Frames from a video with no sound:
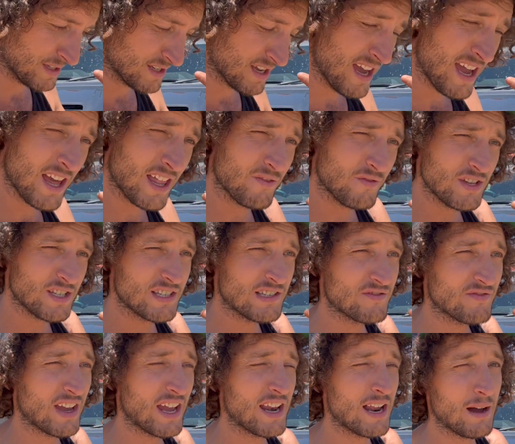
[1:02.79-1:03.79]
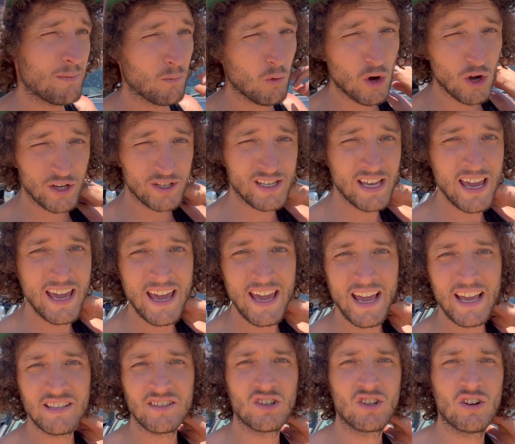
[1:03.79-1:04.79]
So how the viscous fan hub works
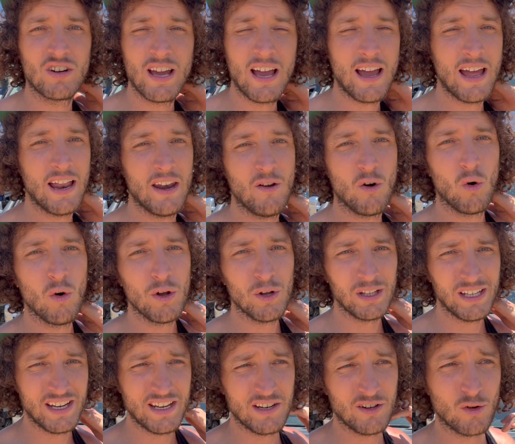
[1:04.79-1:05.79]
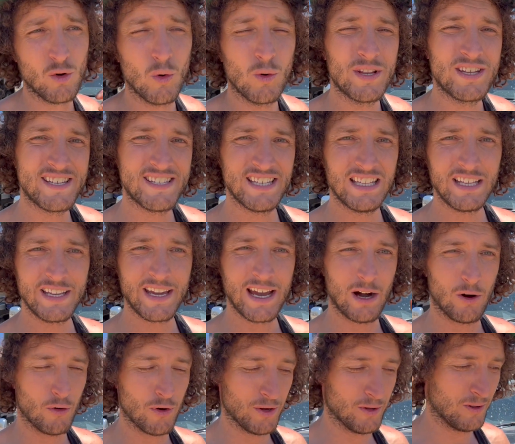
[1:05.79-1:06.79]
is it's got an oil in it called silica
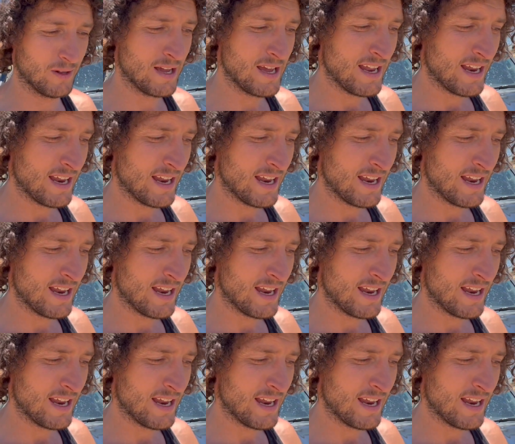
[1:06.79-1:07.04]
oil.